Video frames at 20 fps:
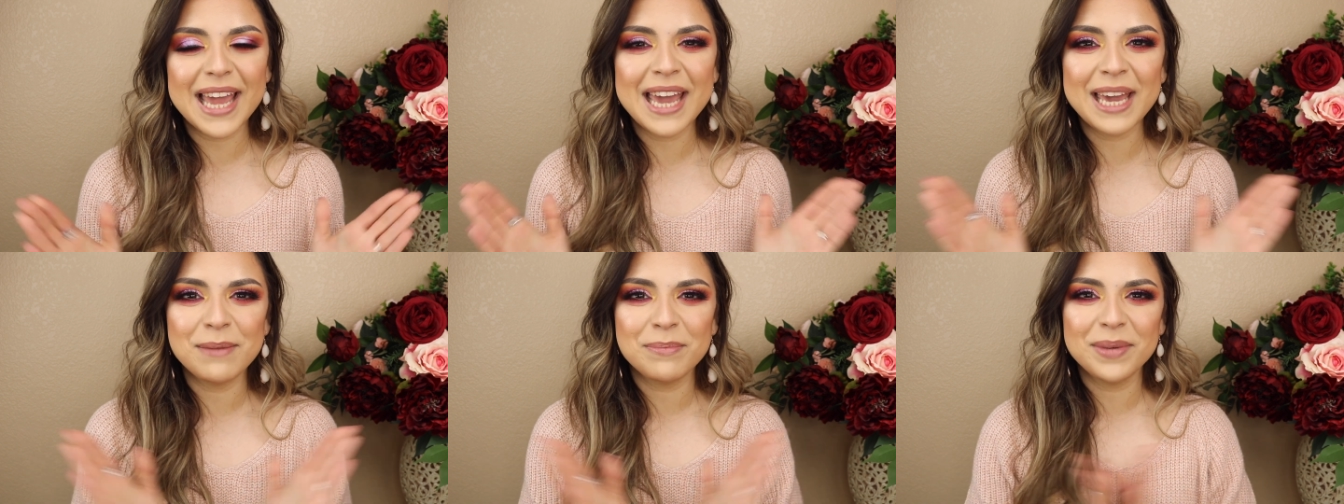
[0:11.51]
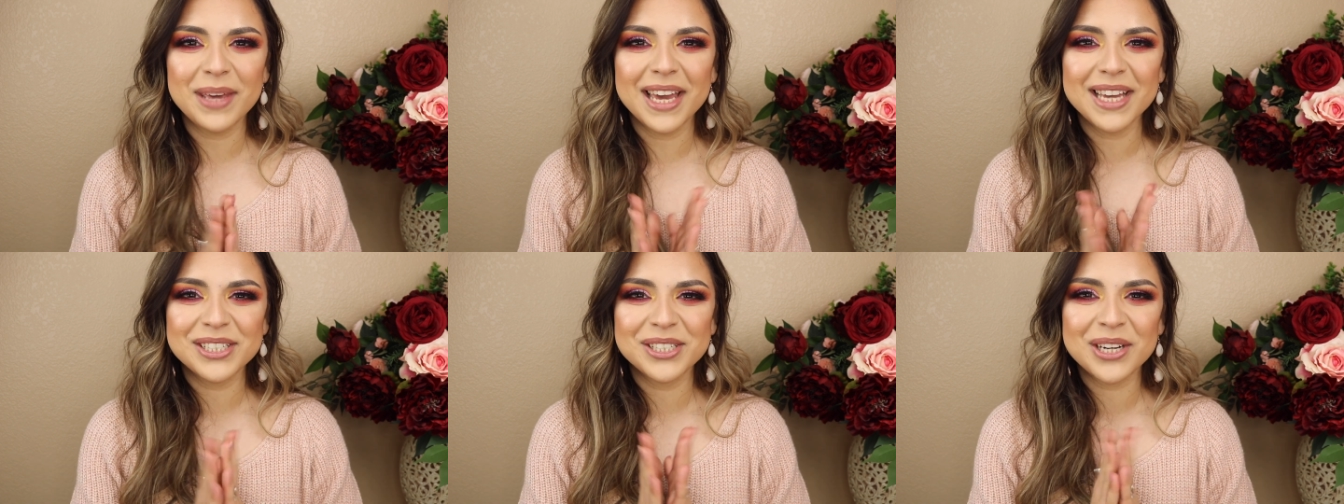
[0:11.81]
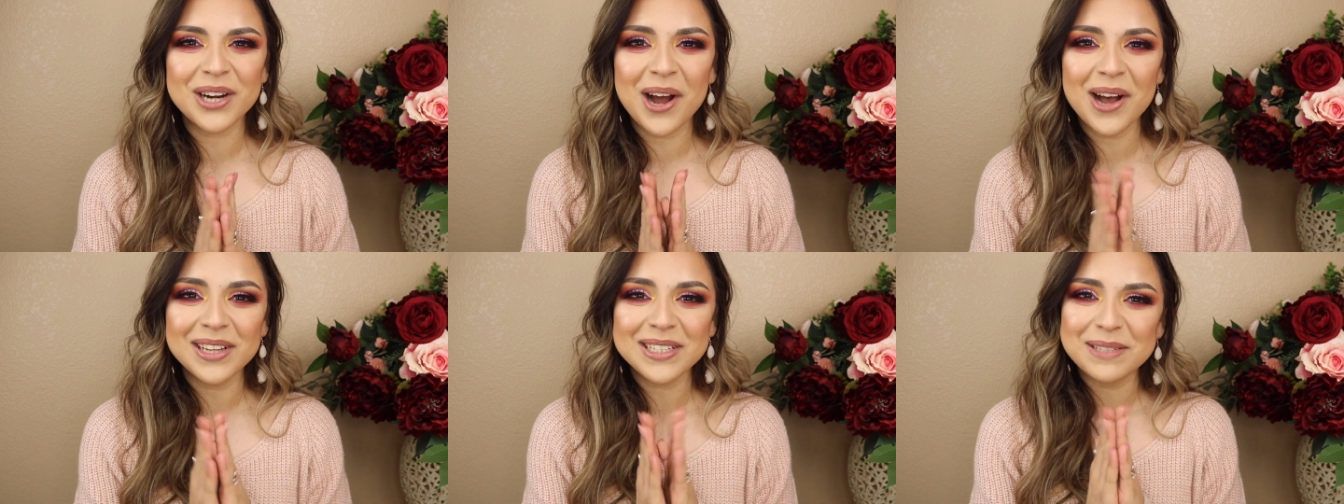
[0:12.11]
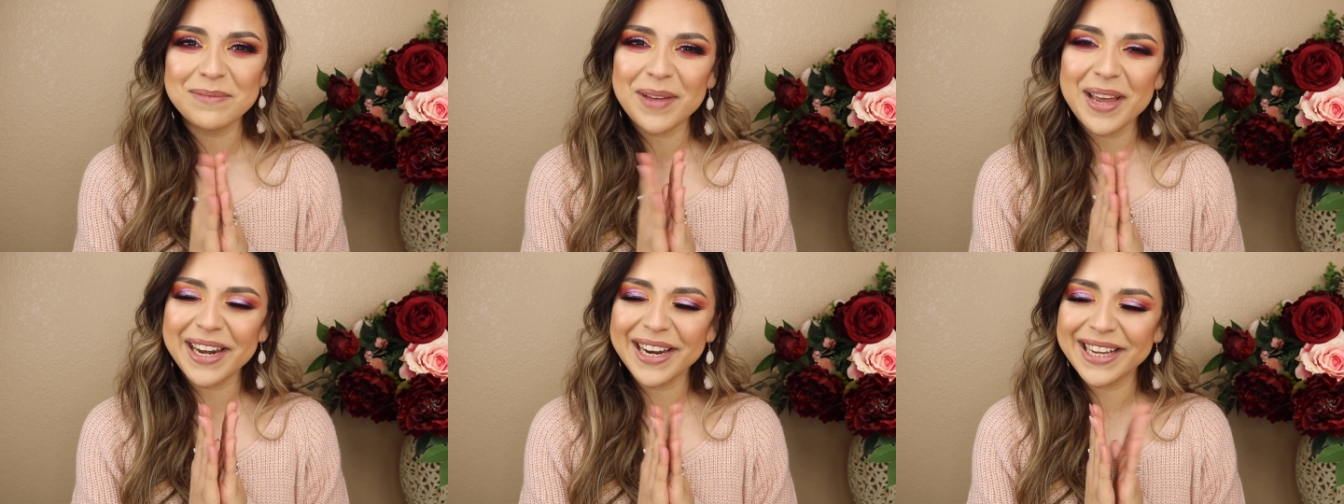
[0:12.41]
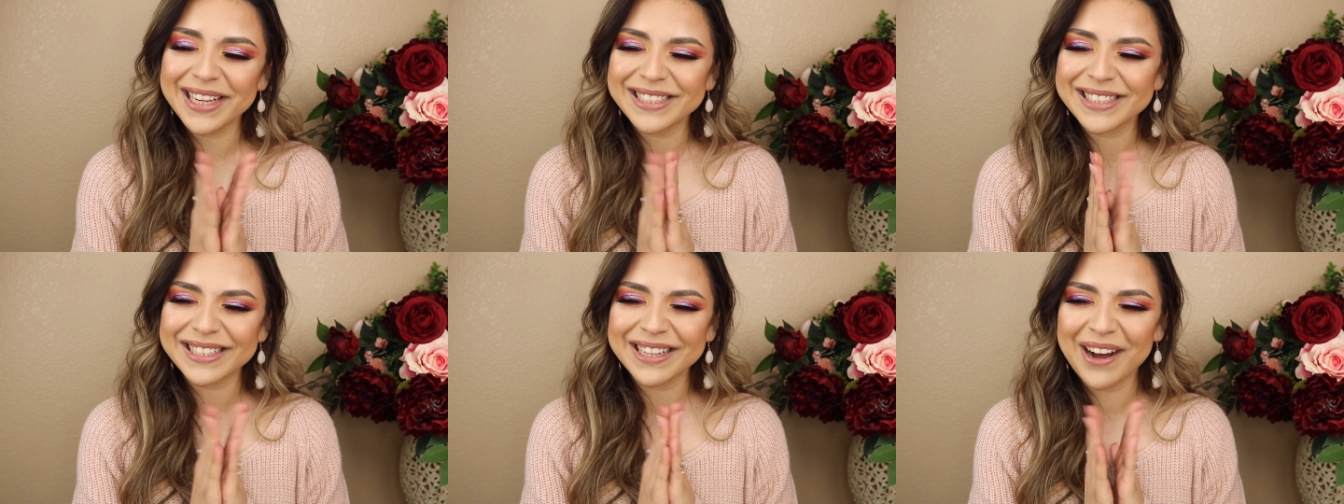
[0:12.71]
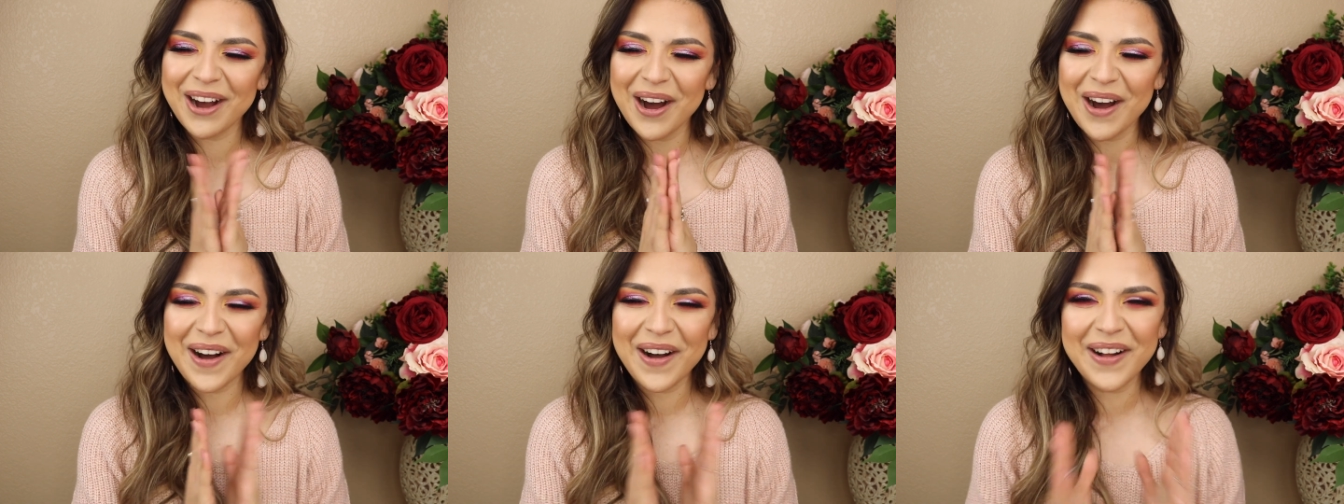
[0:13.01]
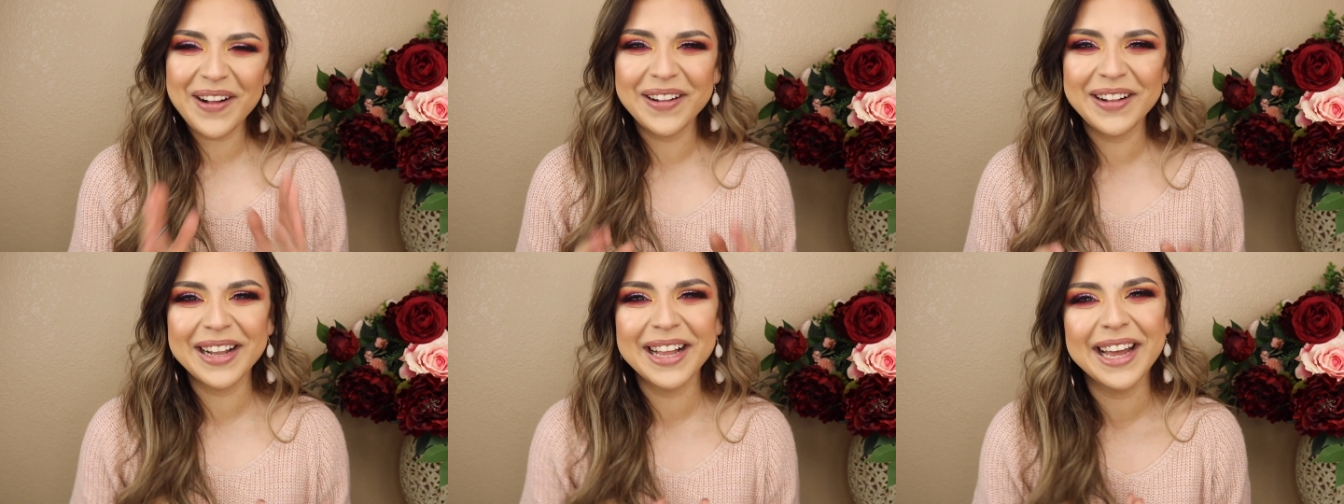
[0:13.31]
a BH cosmetics
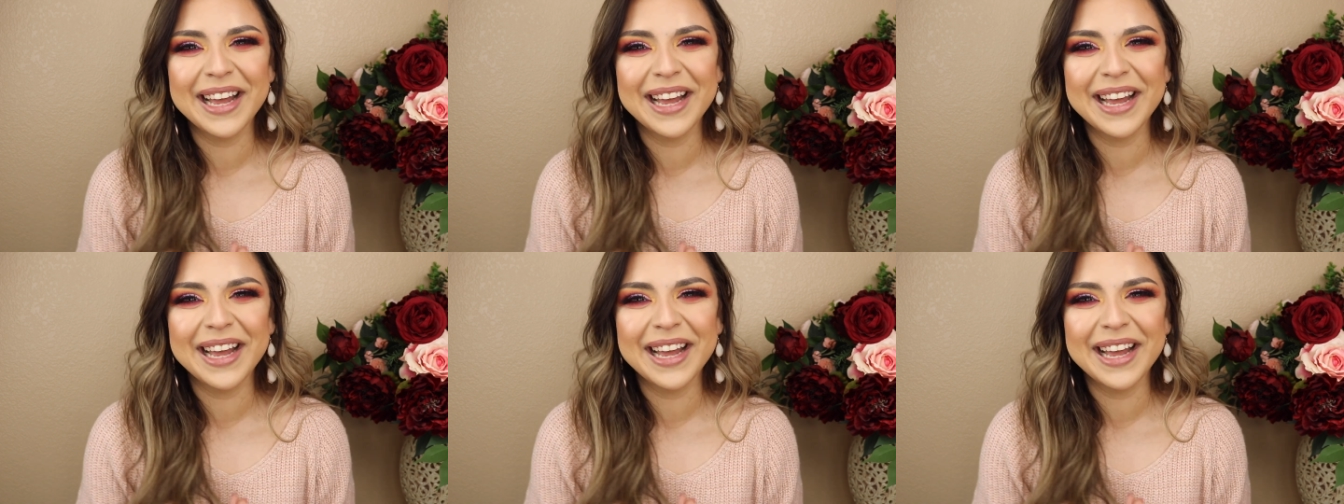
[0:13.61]
haul.